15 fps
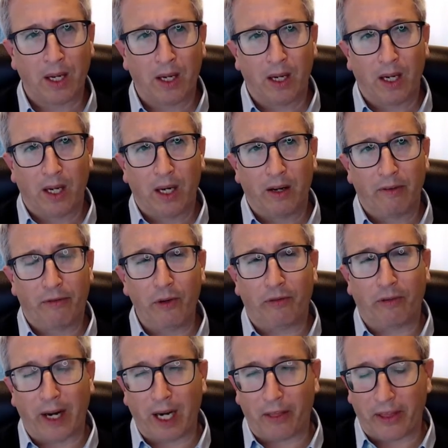A few
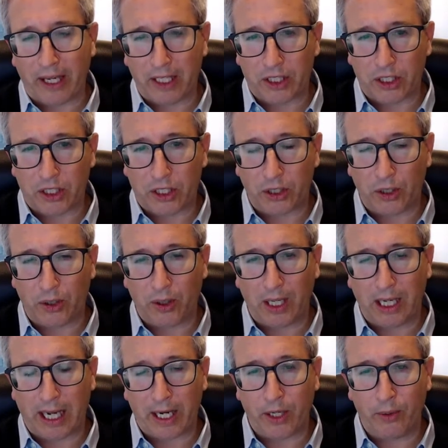final things to
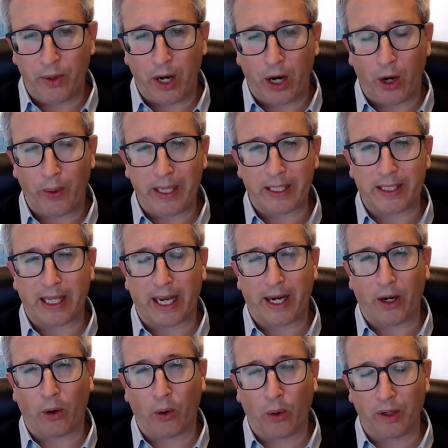let you know is that
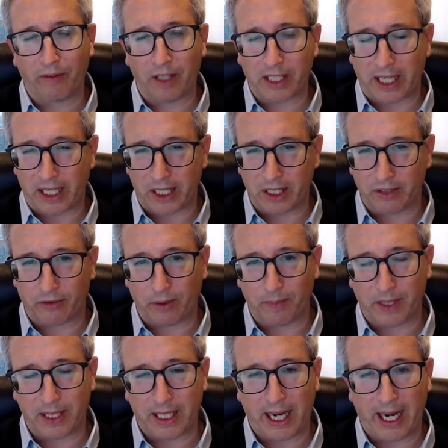all of the sessions from
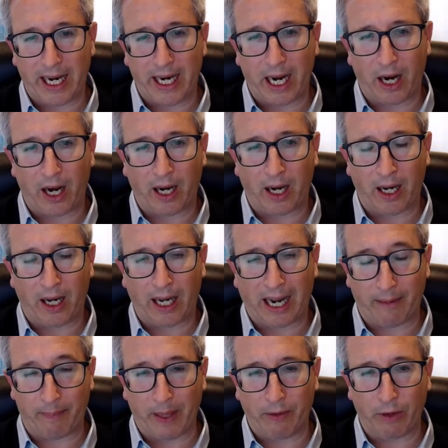today have
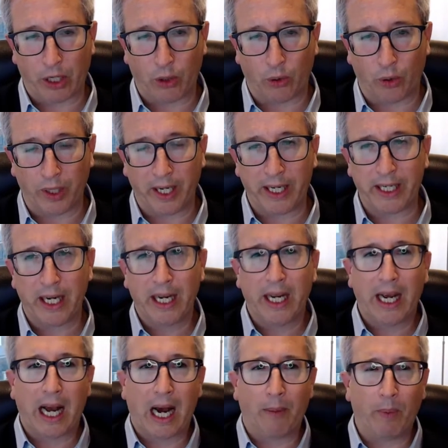been recorded
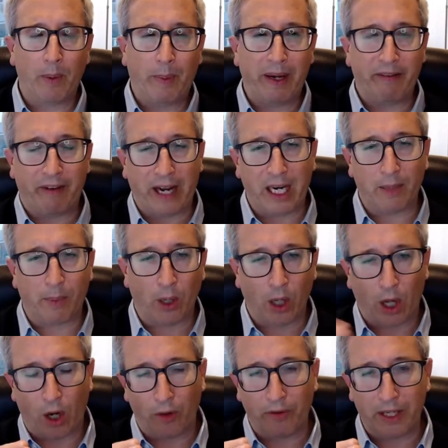and will be available
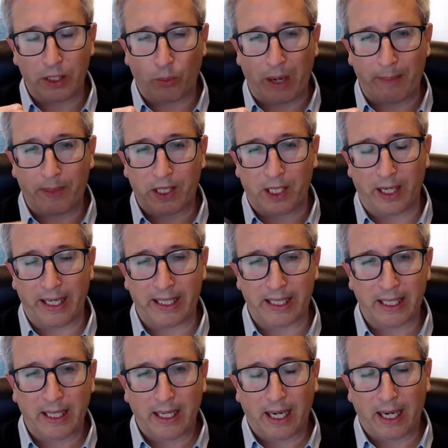on this website
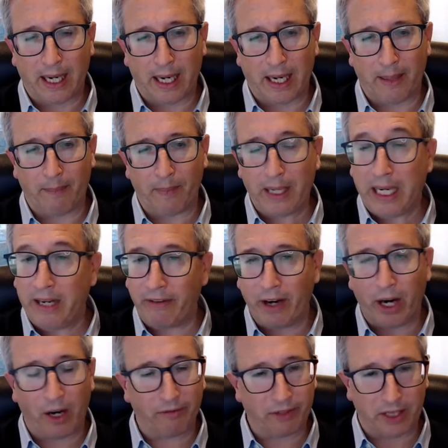even
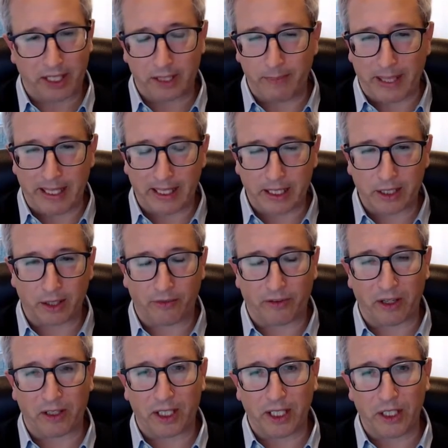after this meeting. So if there's
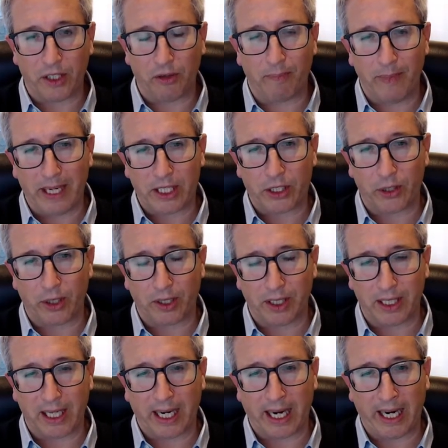things you've missed during the
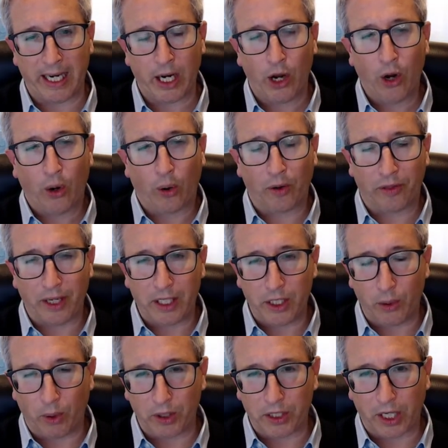day or things you
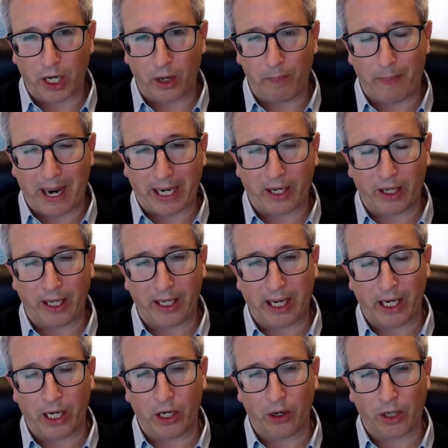want to go back at and
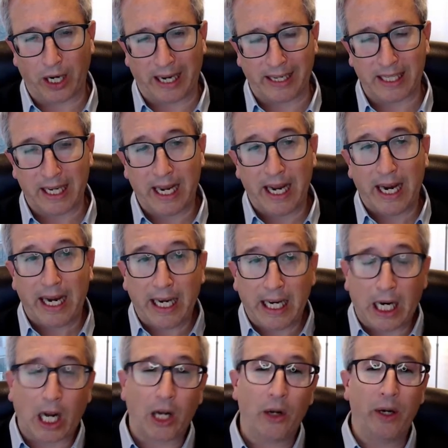look at,
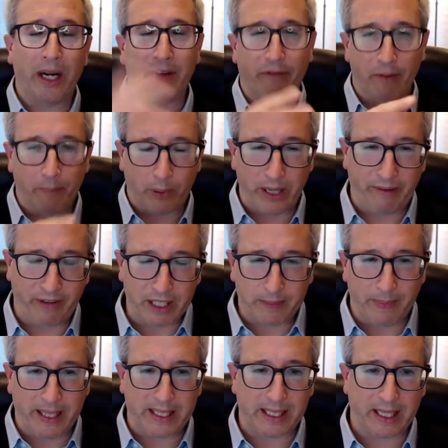including from previous
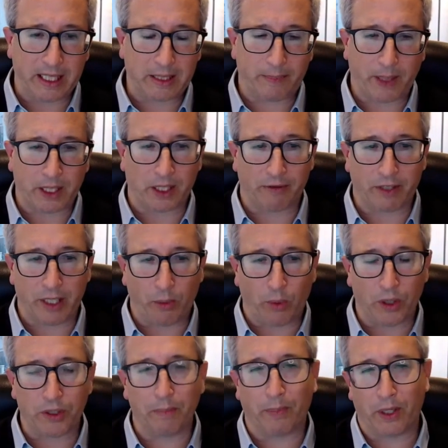meetings, because obviously it
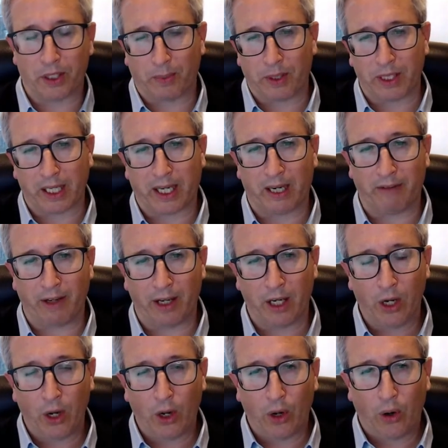wasn't possible to cover
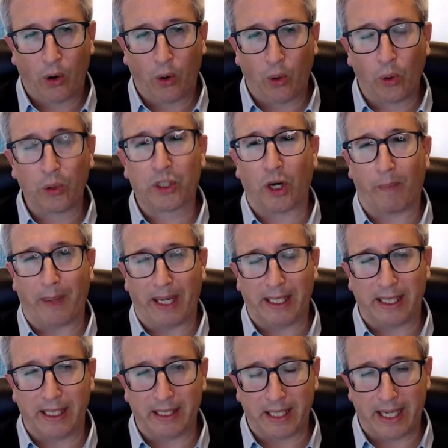all topics in
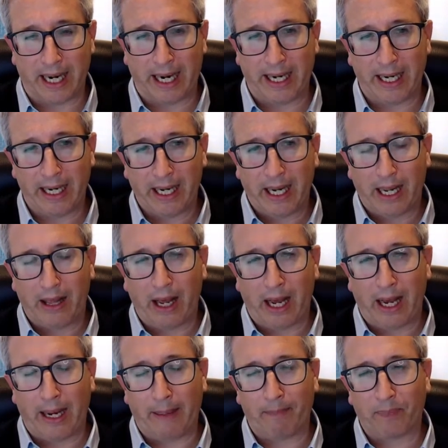today,
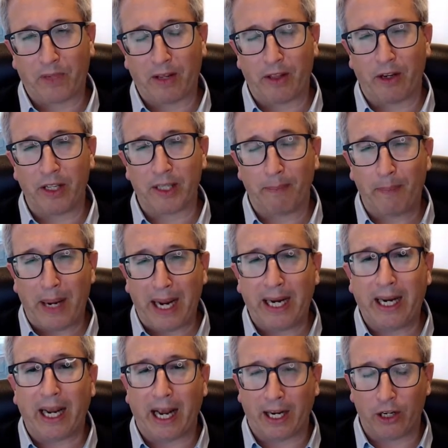there is a big
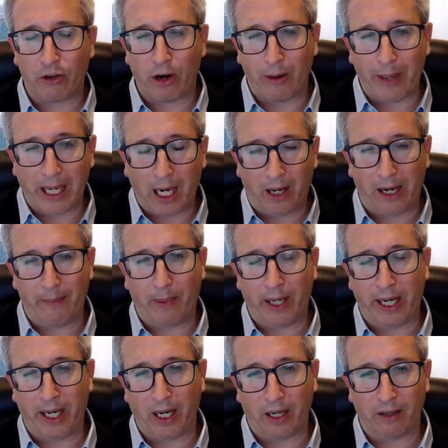and growing library
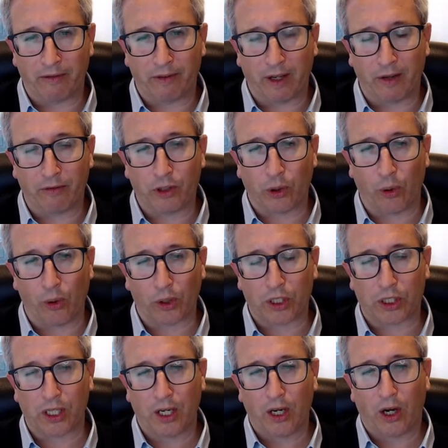of talks
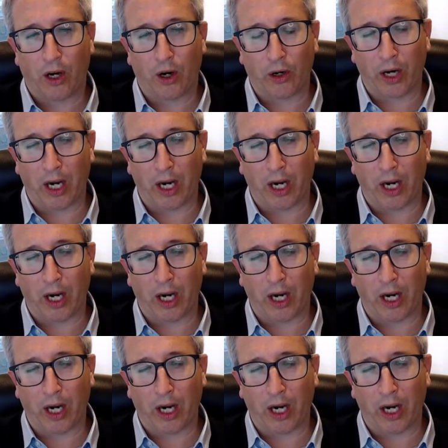online